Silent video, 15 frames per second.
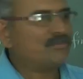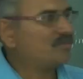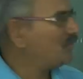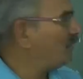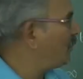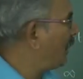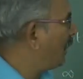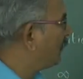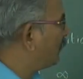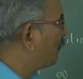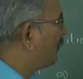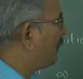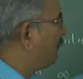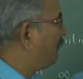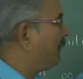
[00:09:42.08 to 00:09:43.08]
You have to
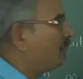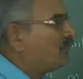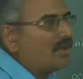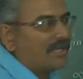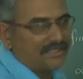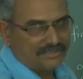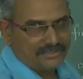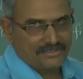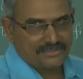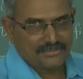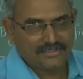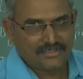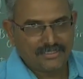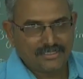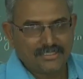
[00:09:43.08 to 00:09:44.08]
keep in mind.
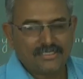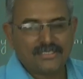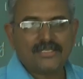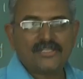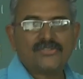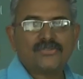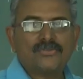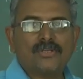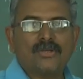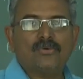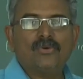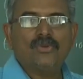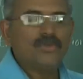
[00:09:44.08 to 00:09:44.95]
Understood now?